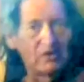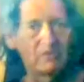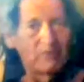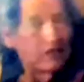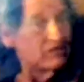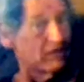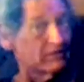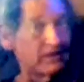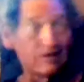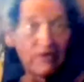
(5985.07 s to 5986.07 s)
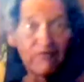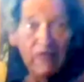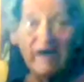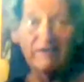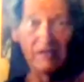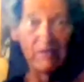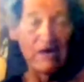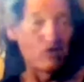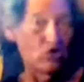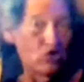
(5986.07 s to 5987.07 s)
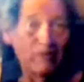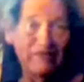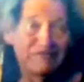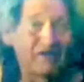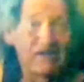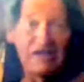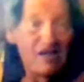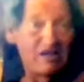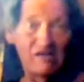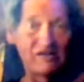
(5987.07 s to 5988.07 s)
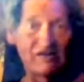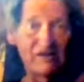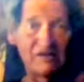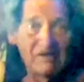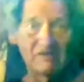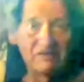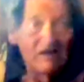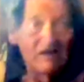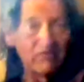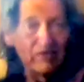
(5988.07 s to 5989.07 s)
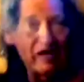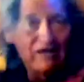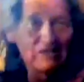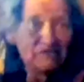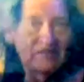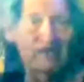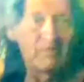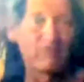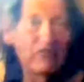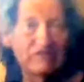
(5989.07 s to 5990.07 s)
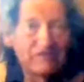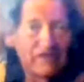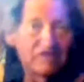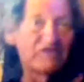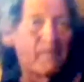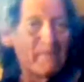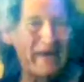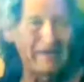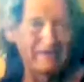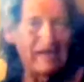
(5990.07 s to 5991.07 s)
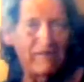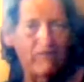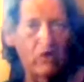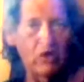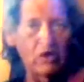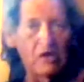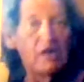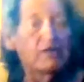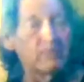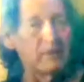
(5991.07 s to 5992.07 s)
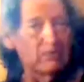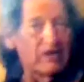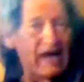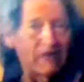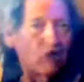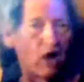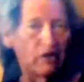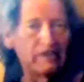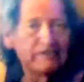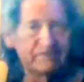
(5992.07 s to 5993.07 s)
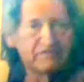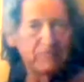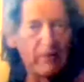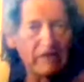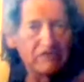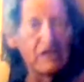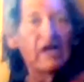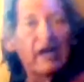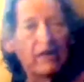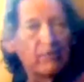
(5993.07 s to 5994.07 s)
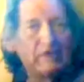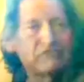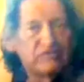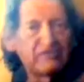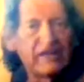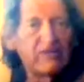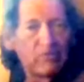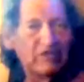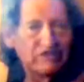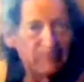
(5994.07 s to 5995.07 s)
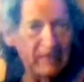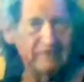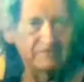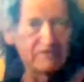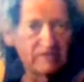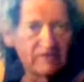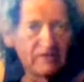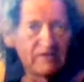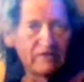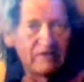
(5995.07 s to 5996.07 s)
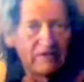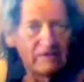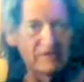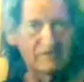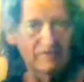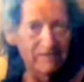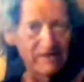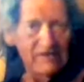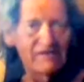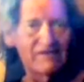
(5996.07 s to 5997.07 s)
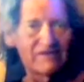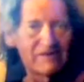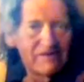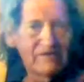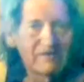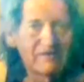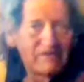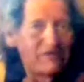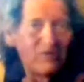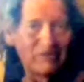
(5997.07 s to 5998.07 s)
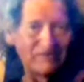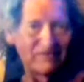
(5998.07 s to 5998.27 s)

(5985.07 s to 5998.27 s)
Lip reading: Because I'll tell you the fact of the matter, nobody's done it yet. Not even the aliens that came and visited us made it that far to be able to have colonies in space and be sustainable in space. Okay? No one.